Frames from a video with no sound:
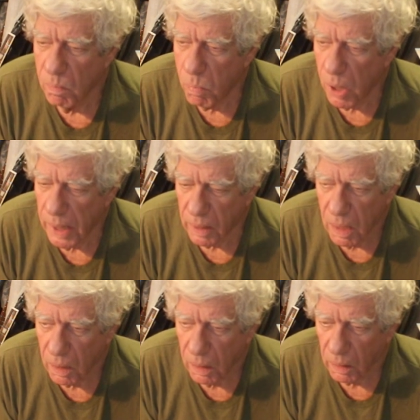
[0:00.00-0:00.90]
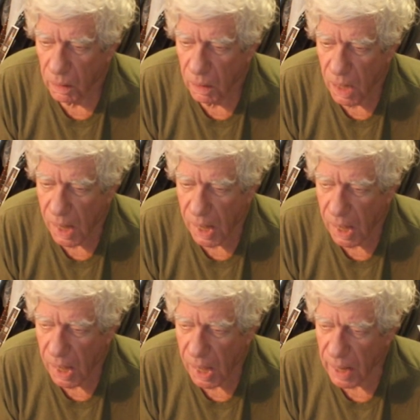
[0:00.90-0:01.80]
But
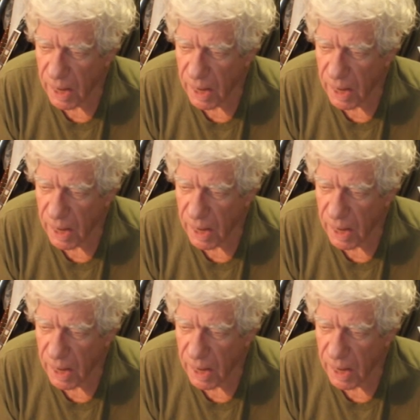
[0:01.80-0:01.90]
I